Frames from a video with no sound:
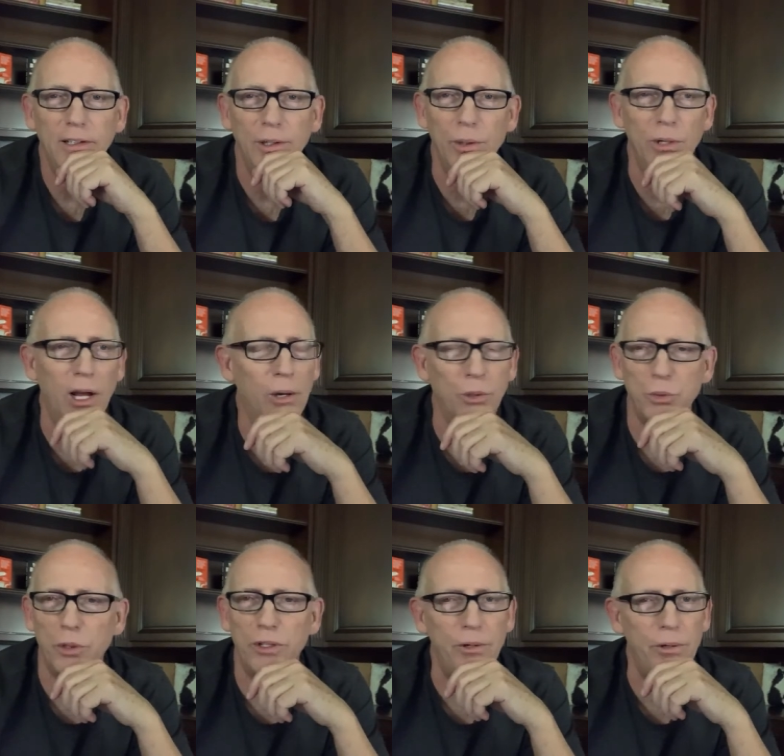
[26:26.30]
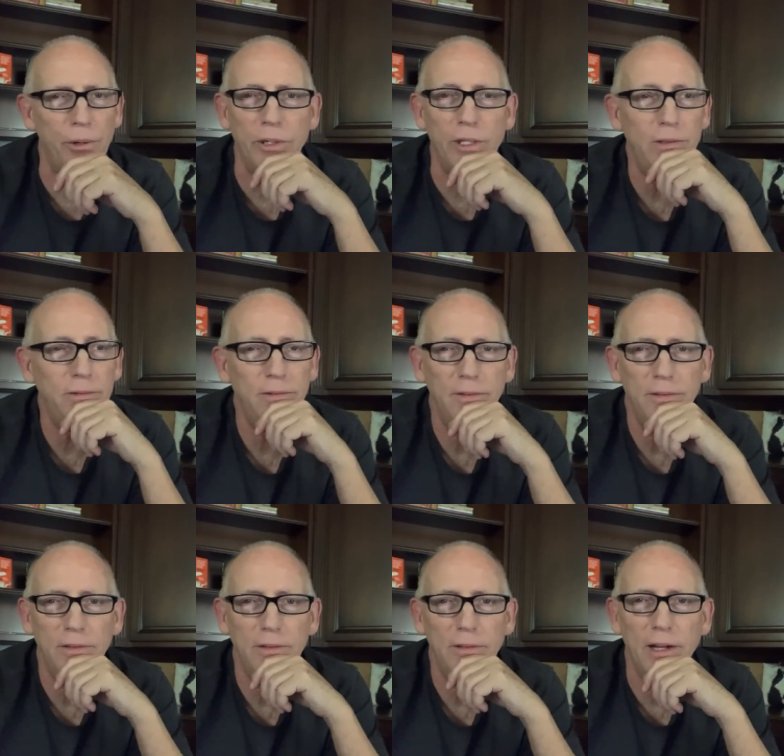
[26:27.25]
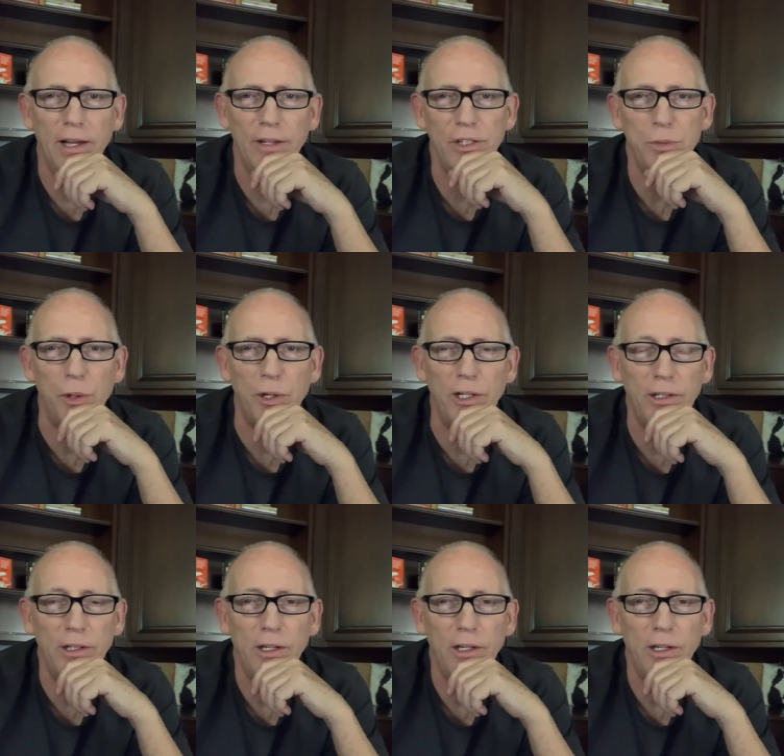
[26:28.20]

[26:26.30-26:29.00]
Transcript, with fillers: Who knows what they're doing at this point?